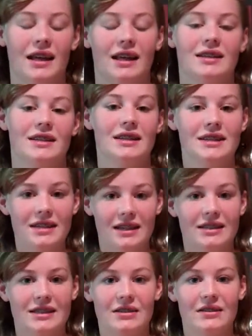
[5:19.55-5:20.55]
And until
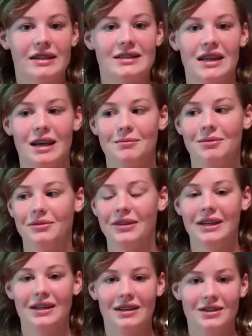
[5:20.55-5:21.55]
I see you next time,
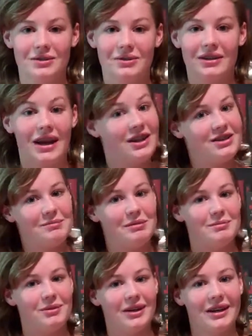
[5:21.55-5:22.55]
read, adore, and ship
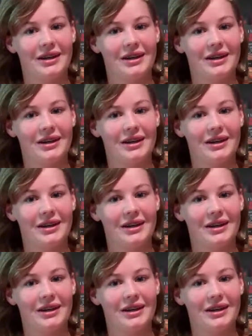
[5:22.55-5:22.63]
it more.